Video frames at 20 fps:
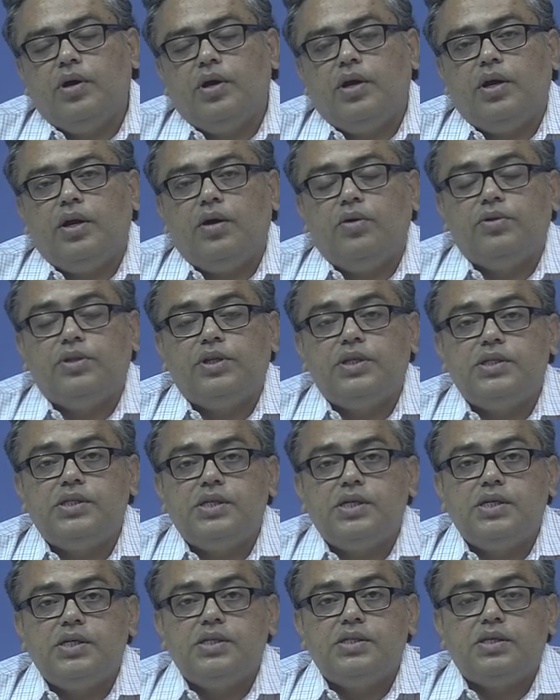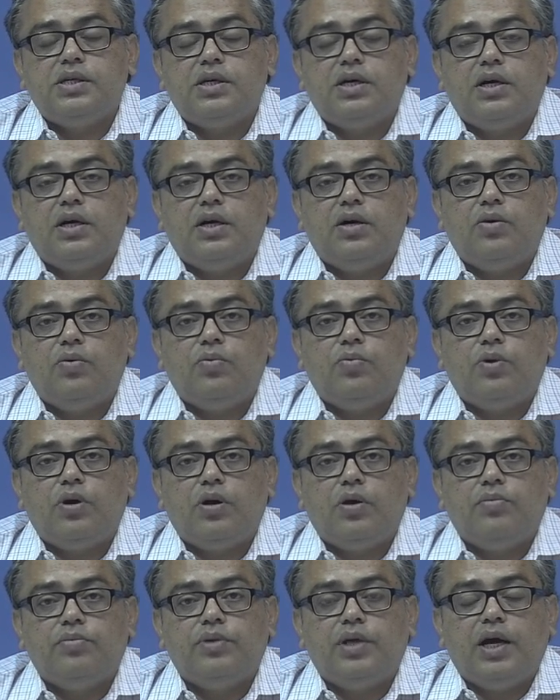Now, this is one
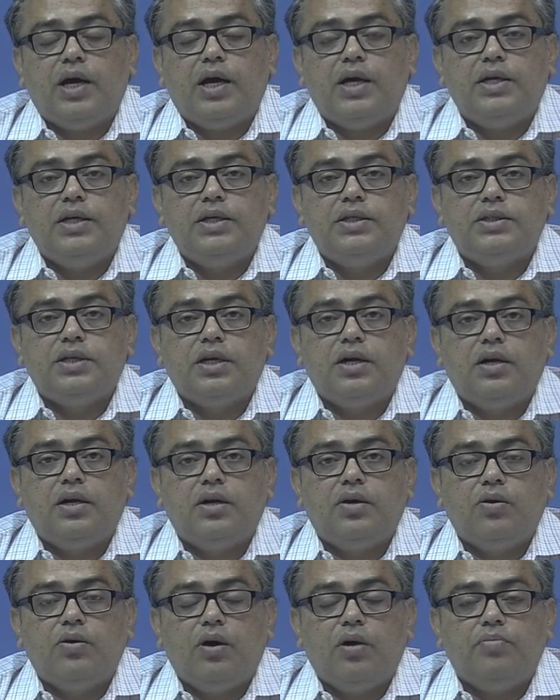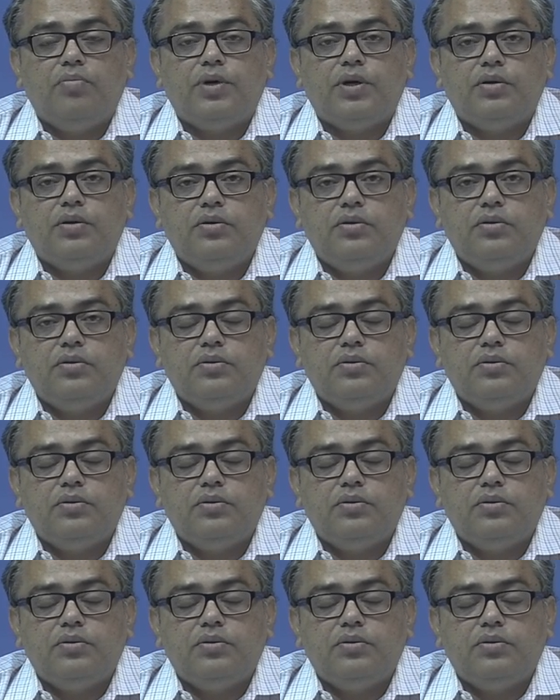of the additional requirement